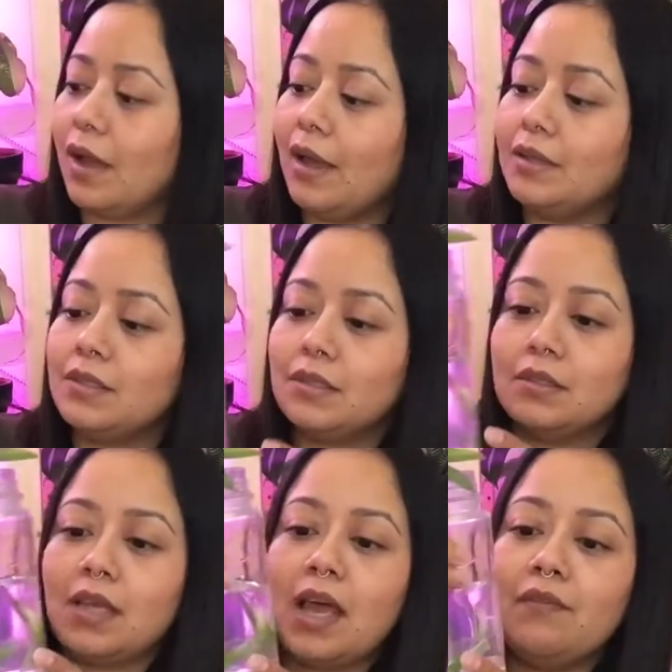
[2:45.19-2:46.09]
I
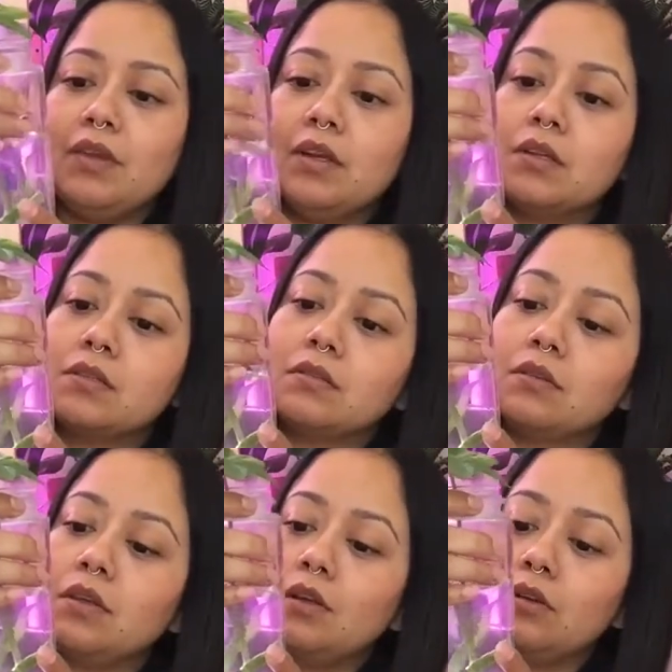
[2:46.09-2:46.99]
just have it because,
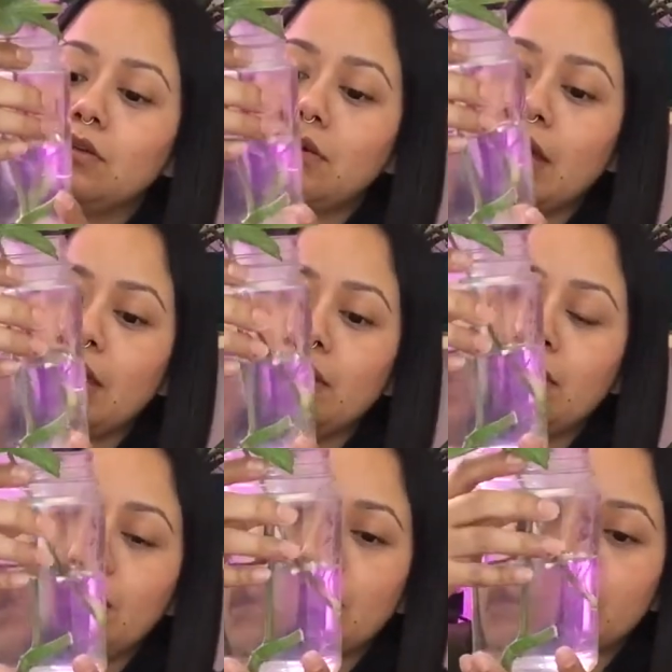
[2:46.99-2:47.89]
you know, I
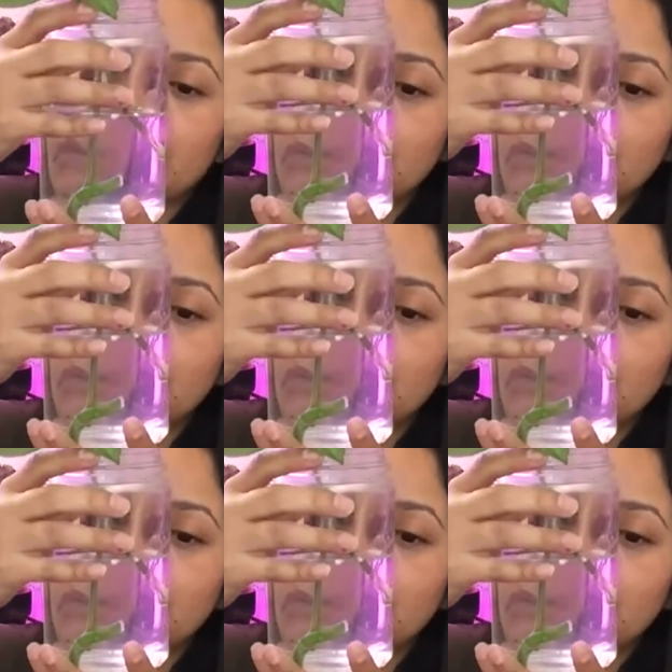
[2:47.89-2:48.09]
thought